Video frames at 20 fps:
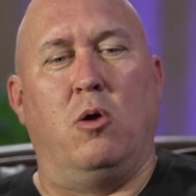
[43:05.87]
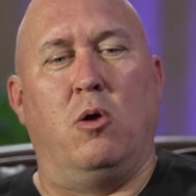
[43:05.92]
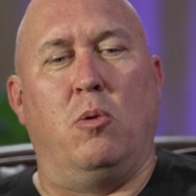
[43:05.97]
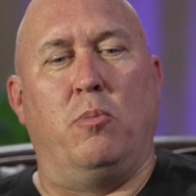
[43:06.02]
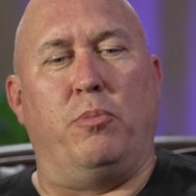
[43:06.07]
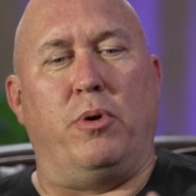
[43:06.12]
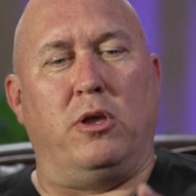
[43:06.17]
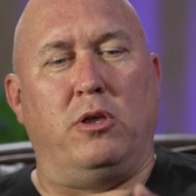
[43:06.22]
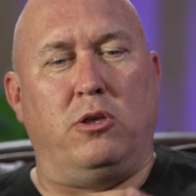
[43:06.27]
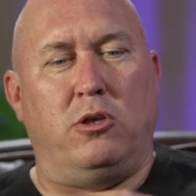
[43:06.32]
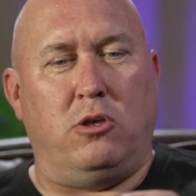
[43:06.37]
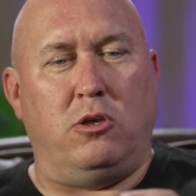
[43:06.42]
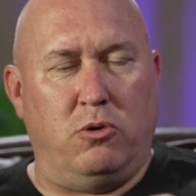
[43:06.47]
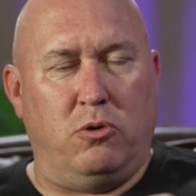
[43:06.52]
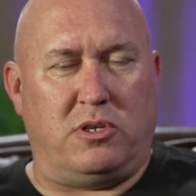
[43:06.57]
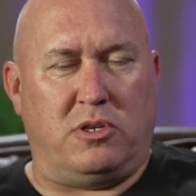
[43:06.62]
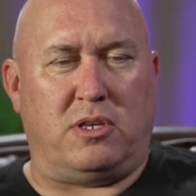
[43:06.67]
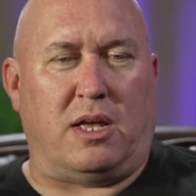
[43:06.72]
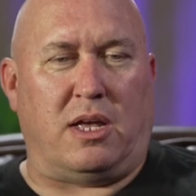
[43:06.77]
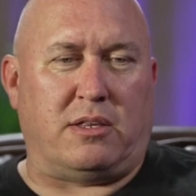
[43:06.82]
But you
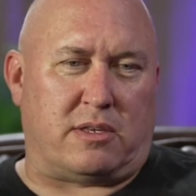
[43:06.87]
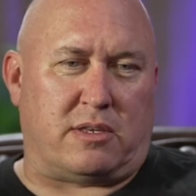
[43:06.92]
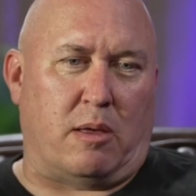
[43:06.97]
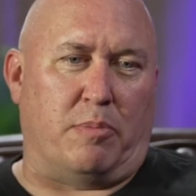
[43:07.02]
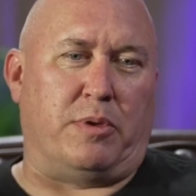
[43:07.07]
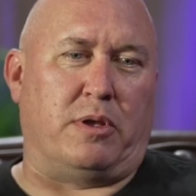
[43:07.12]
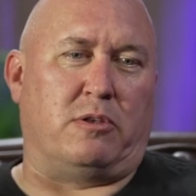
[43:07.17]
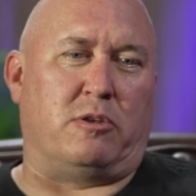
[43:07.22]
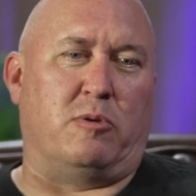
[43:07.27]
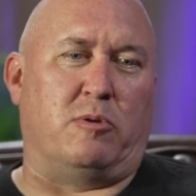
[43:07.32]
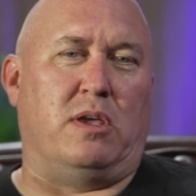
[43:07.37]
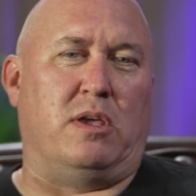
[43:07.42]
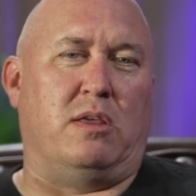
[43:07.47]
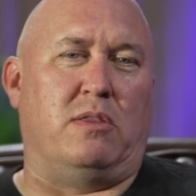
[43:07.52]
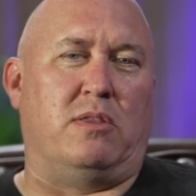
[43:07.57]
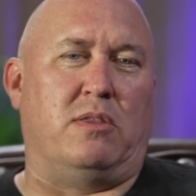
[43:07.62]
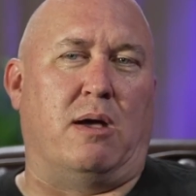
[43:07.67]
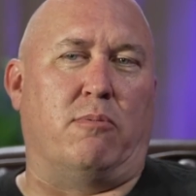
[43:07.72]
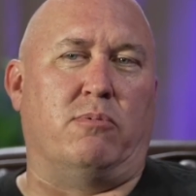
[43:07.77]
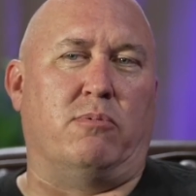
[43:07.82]
said something to me
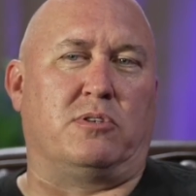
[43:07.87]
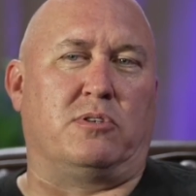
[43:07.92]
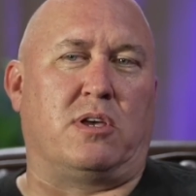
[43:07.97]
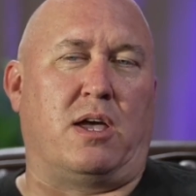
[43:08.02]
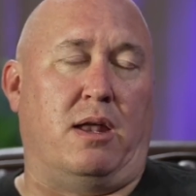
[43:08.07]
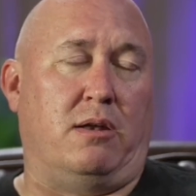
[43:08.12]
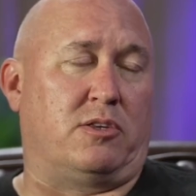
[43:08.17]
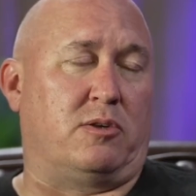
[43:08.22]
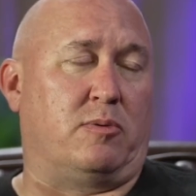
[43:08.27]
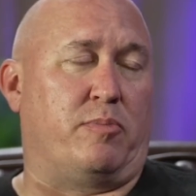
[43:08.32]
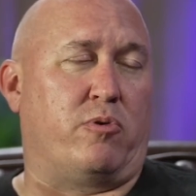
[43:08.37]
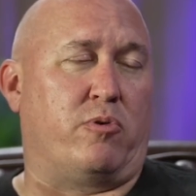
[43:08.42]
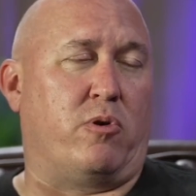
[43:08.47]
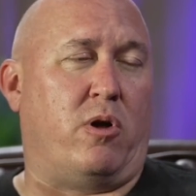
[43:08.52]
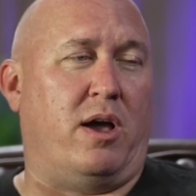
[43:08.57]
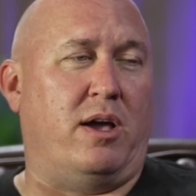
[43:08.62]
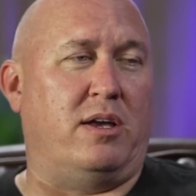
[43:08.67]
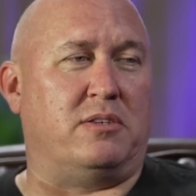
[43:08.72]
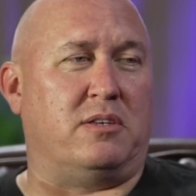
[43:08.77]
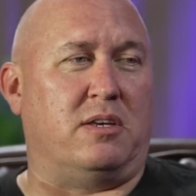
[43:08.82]
that was kind of
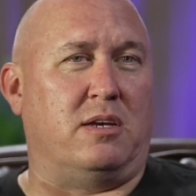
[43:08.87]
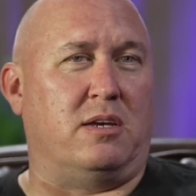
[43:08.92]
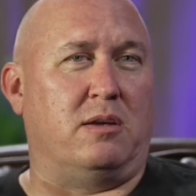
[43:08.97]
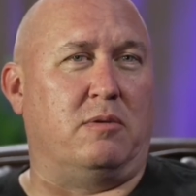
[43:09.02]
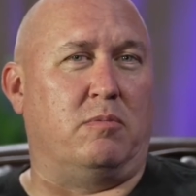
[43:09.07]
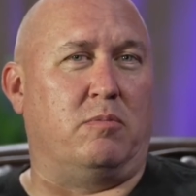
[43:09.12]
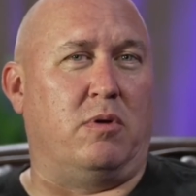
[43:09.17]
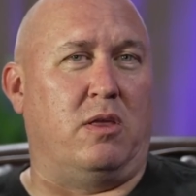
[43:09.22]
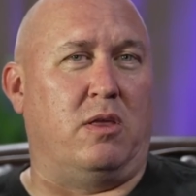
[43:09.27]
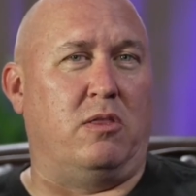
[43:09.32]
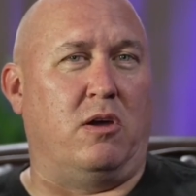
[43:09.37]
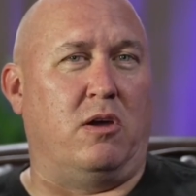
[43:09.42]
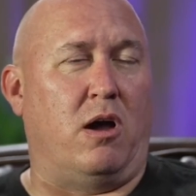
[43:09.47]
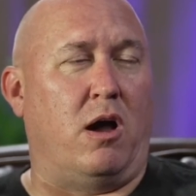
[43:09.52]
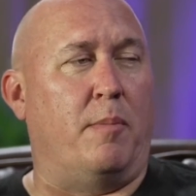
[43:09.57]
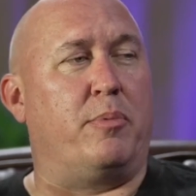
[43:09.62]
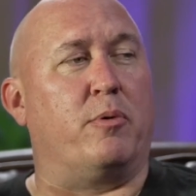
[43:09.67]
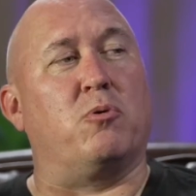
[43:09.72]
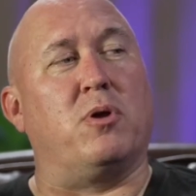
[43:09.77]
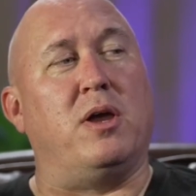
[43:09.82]
surprising in the
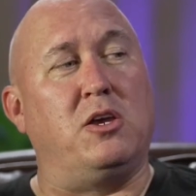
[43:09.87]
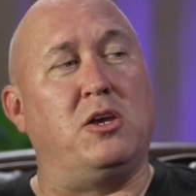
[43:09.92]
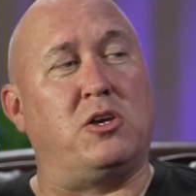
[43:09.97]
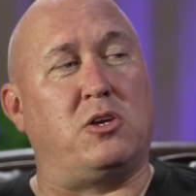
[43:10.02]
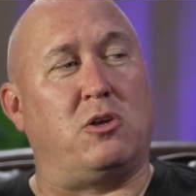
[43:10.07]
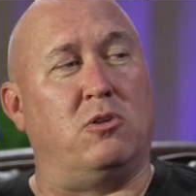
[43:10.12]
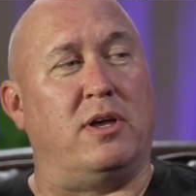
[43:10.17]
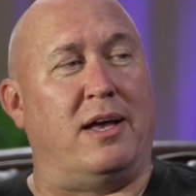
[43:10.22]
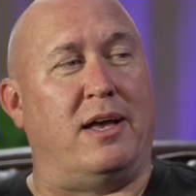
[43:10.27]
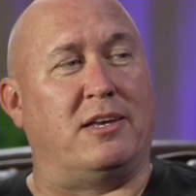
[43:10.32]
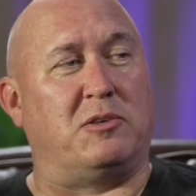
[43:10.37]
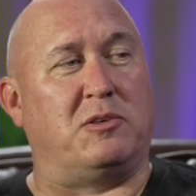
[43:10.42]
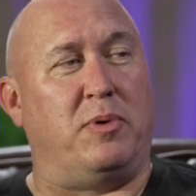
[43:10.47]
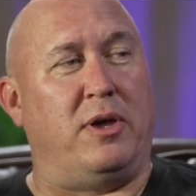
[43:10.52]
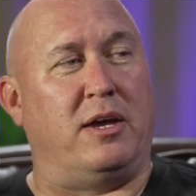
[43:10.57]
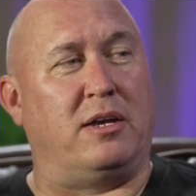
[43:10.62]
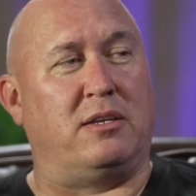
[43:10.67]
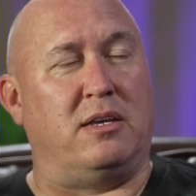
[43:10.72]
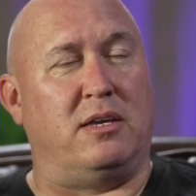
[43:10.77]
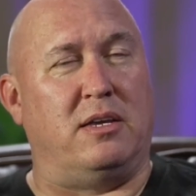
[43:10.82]
operational
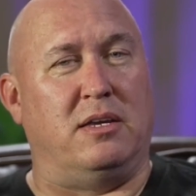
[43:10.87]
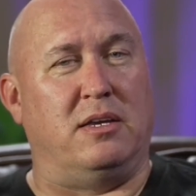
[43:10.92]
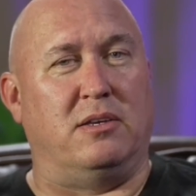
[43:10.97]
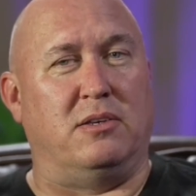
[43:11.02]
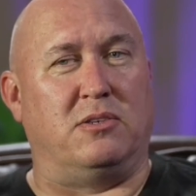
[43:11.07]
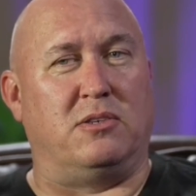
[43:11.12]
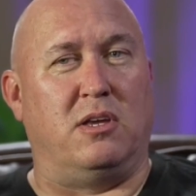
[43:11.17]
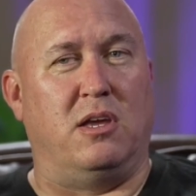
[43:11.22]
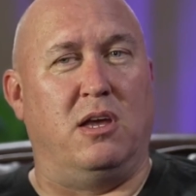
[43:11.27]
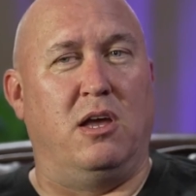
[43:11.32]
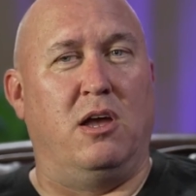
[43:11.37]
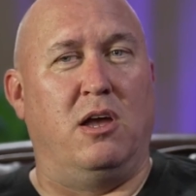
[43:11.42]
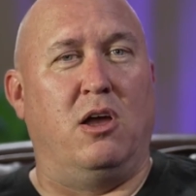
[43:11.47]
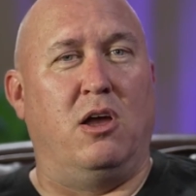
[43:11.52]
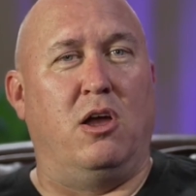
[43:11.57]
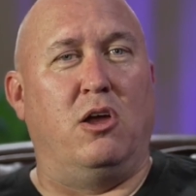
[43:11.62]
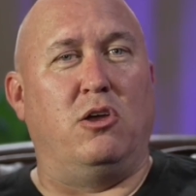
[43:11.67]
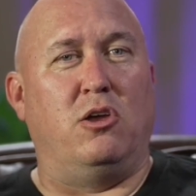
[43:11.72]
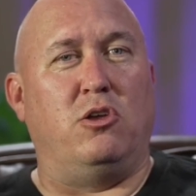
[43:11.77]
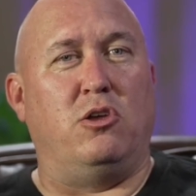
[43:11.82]
aspect is
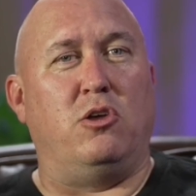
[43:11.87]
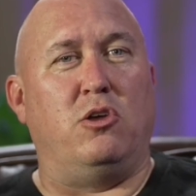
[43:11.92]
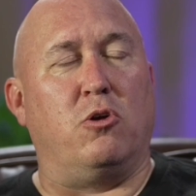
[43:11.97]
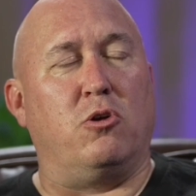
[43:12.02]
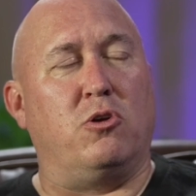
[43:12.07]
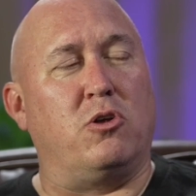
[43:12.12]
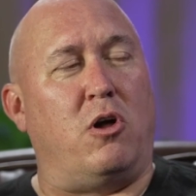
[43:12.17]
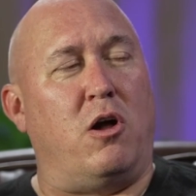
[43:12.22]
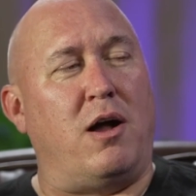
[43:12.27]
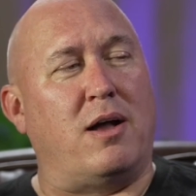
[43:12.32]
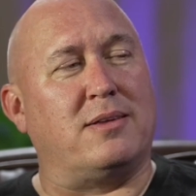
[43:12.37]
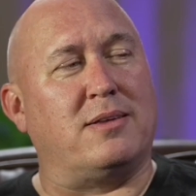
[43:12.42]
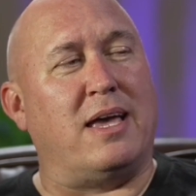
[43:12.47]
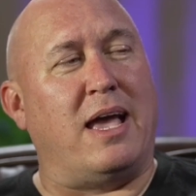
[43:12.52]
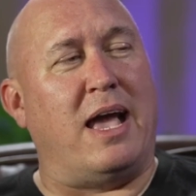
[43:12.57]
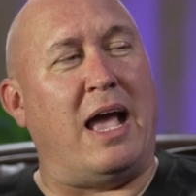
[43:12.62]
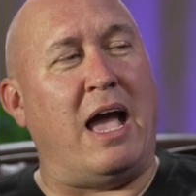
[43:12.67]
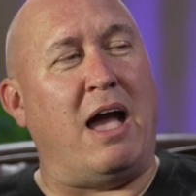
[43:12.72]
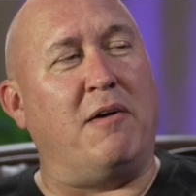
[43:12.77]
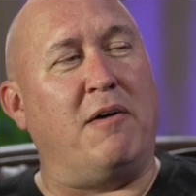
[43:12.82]
your dogs
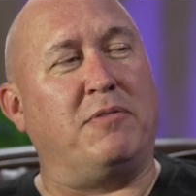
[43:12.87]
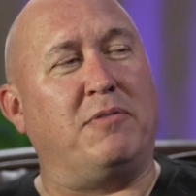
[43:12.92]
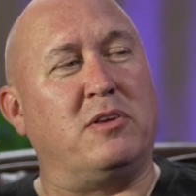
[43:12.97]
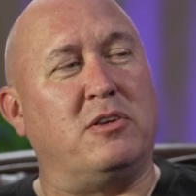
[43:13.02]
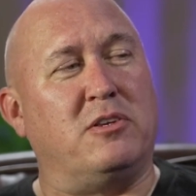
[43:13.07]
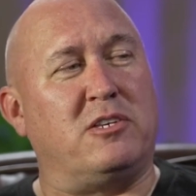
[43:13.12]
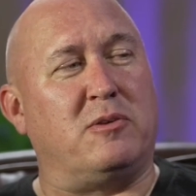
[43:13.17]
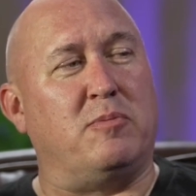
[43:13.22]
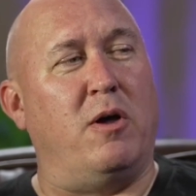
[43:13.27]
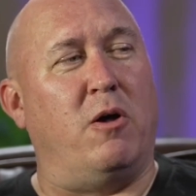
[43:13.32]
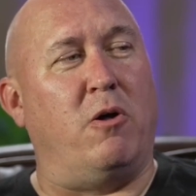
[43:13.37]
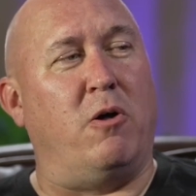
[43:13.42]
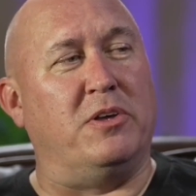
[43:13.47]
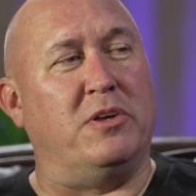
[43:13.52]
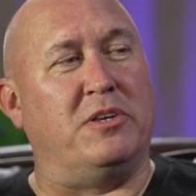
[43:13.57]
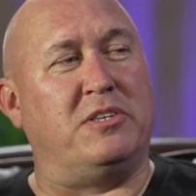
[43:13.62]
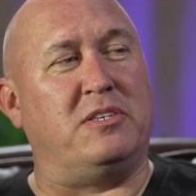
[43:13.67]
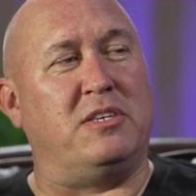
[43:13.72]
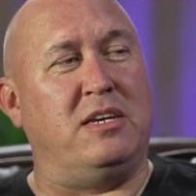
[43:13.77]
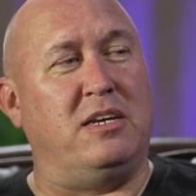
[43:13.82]
have to smell the
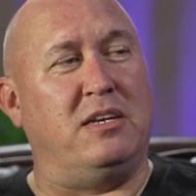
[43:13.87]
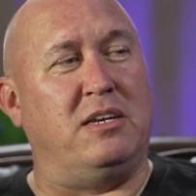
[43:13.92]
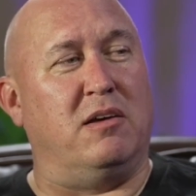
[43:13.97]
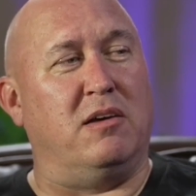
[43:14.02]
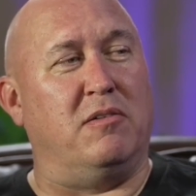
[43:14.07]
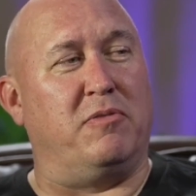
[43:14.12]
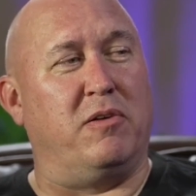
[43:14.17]
C-dif